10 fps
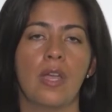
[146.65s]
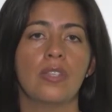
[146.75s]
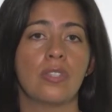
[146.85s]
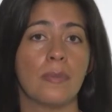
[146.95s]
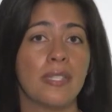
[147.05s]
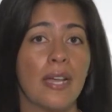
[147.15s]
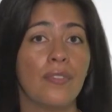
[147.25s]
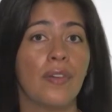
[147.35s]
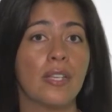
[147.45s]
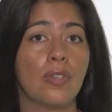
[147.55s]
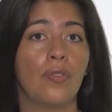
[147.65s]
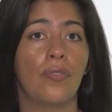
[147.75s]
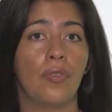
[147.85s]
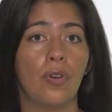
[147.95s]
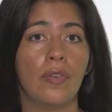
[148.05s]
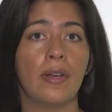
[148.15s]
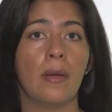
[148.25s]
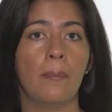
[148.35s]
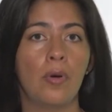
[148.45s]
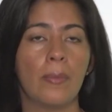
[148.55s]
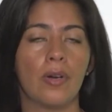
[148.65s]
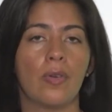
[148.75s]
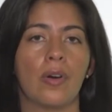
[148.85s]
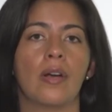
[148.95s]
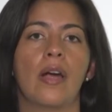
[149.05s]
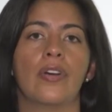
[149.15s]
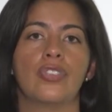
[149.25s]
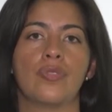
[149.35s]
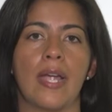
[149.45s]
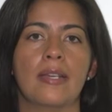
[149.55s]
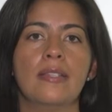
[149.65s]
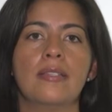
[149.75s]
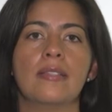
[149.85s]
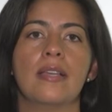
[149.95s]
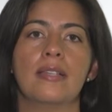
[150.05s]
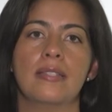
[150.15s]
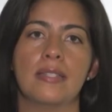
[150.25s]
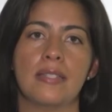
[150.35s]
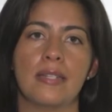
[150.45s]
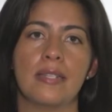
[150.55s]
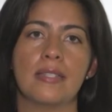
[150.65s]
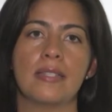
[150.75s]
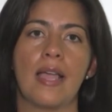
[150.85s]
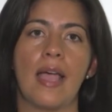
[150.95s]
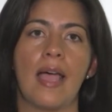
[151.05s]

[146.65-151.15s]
Some side effects of Flovent and Pulmicort are dryness, dizziness,